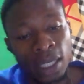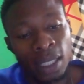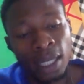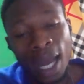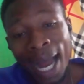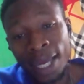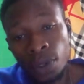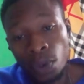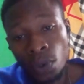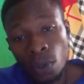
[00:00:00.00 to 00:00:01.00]

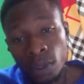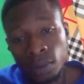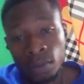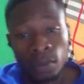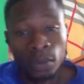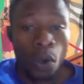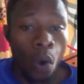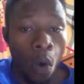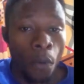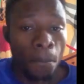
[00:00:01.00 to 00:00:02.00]
I/O
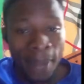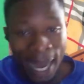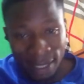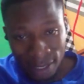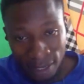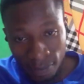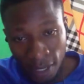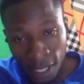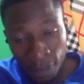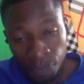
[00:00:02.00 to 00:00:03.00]
bus, the
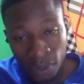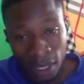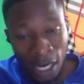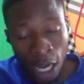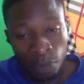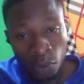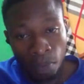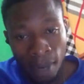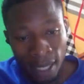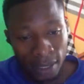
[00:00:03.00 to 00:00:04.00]
input and output
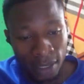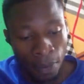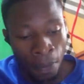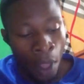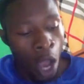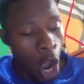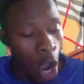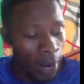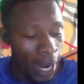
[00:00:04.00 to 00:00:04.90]
bus. All right,